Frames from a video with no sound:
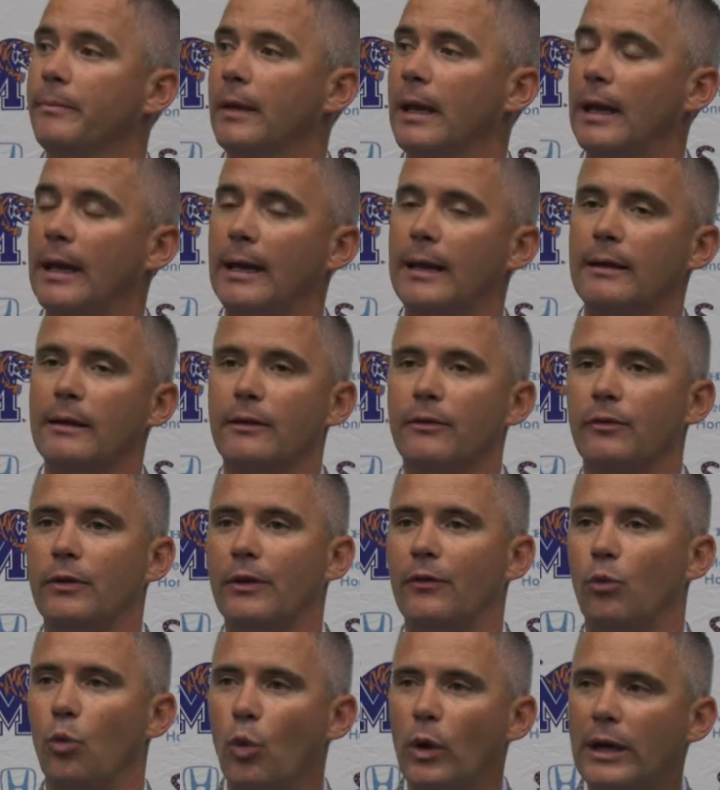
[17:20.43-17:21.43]
And
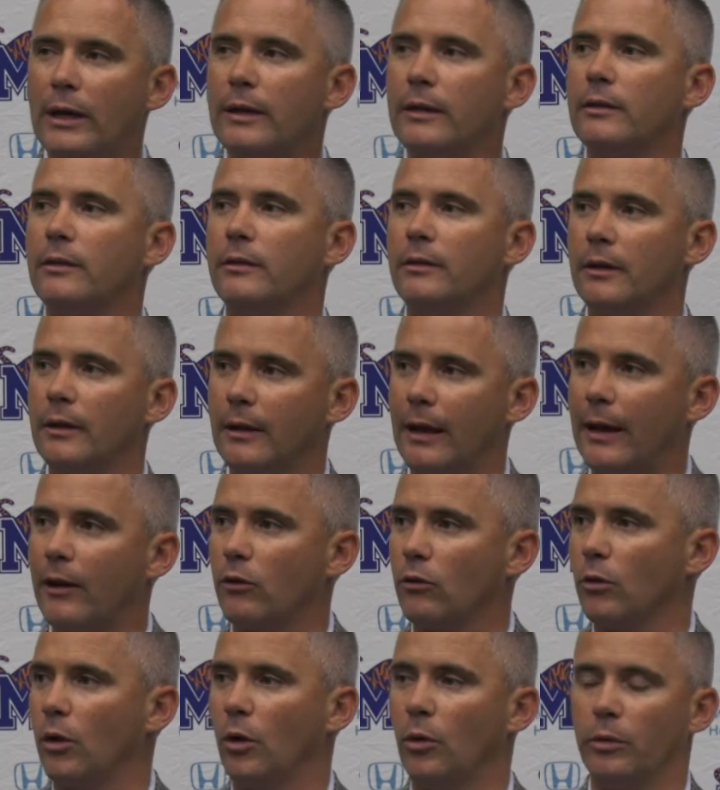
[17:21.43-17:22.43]
if we can see
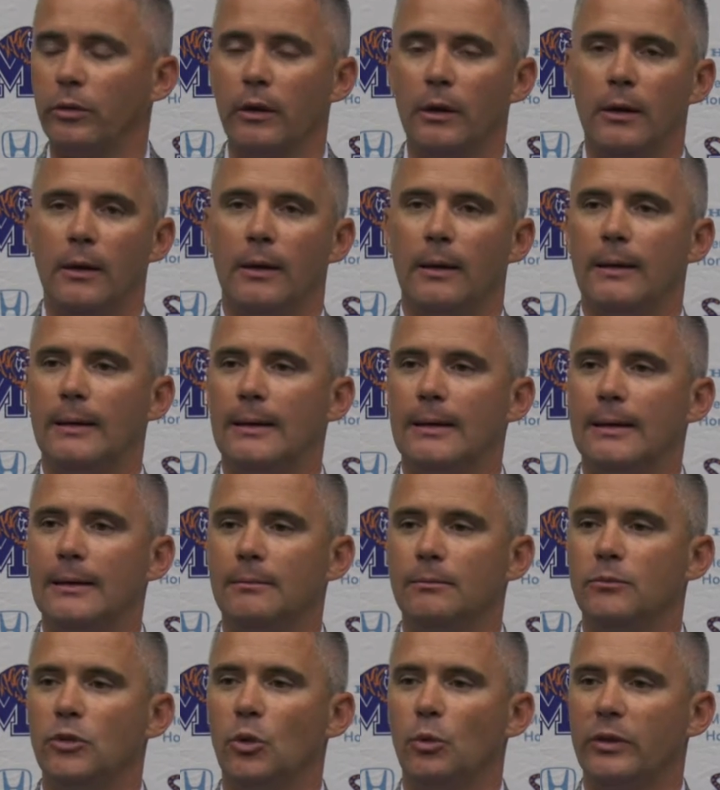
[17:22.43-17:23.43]
that growth, you
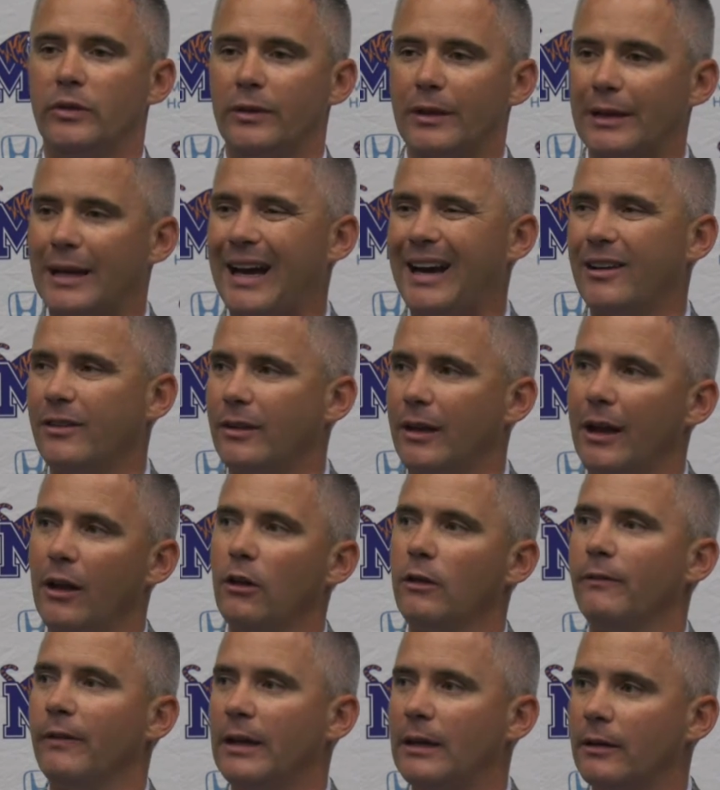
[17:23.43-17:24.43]
know, we see guys
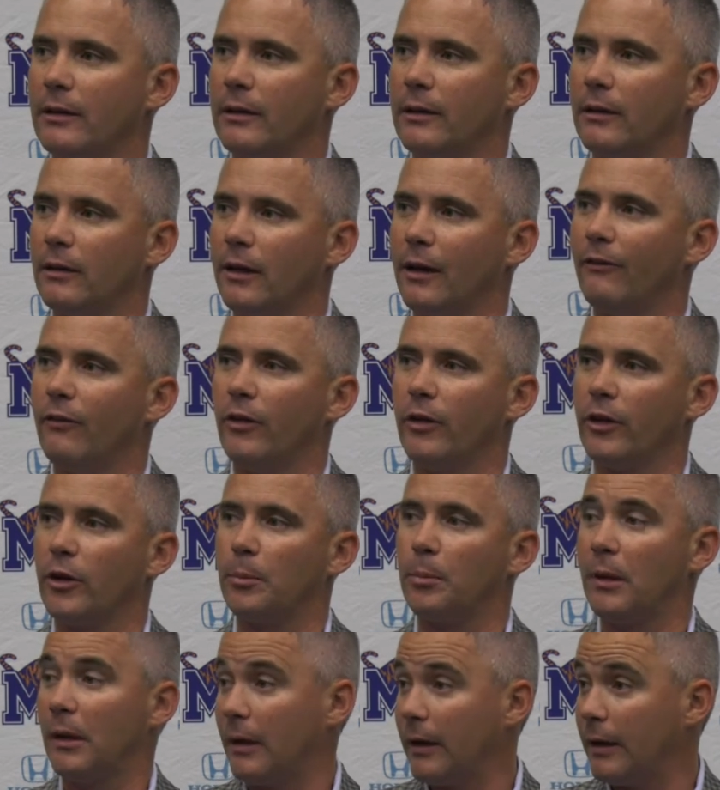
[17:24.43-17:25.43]
elevating in the level of their
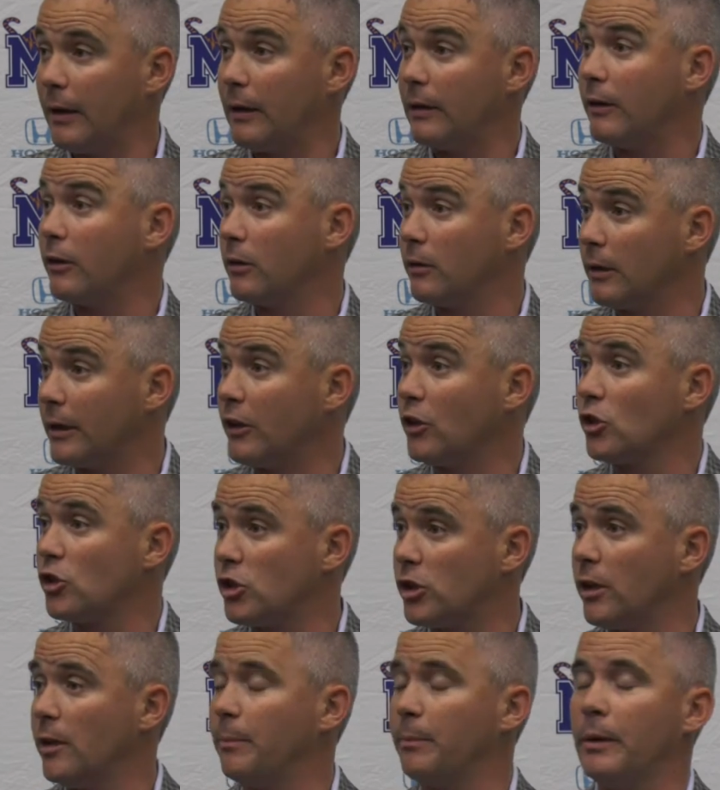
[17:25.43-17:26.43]
play and their
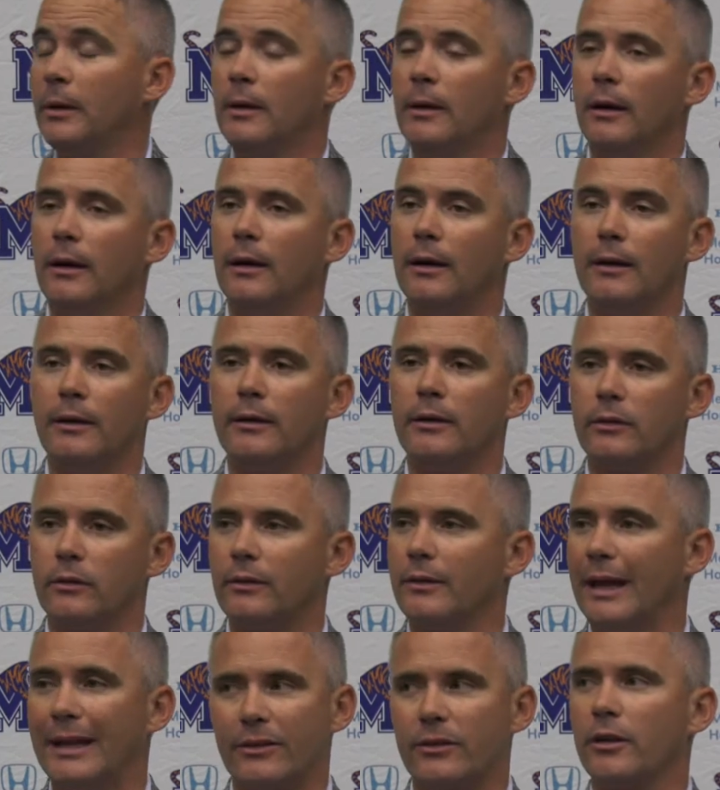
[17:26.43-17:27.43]
leadership,
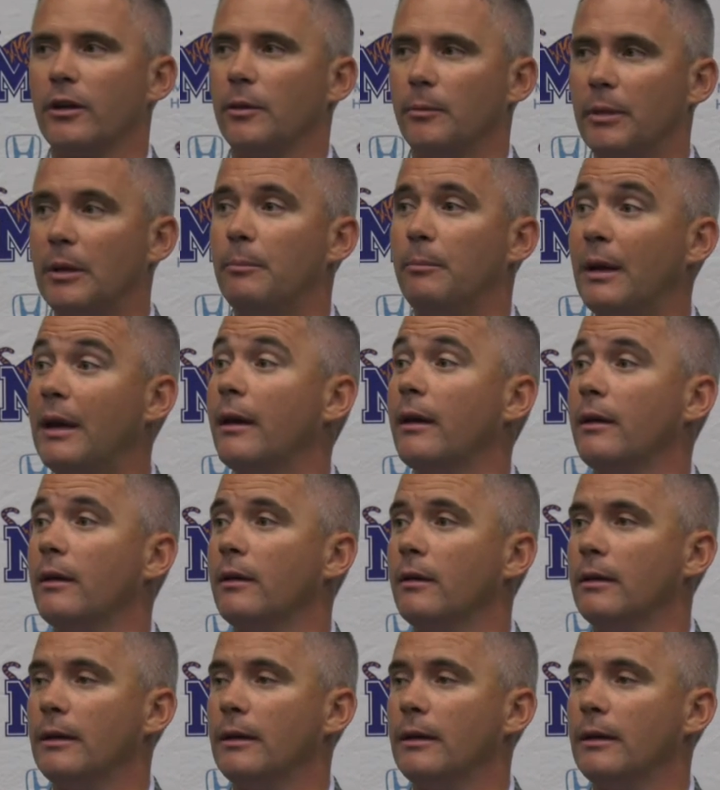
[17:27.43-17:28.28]
that's going to be big.